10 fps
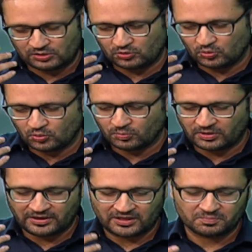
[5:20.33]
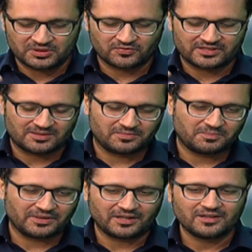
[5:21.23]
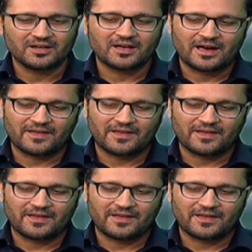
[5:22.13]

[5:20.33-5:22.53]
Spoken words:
to conduct peaceful assembly begin.